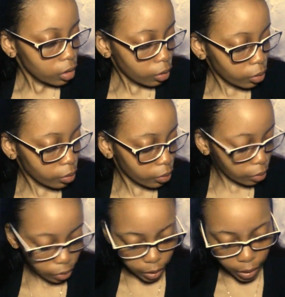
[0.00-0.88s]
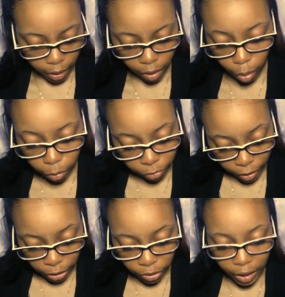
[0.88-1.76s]
Whew. Okay, almost
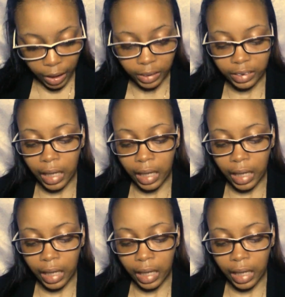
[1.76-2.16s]
finished, you guys.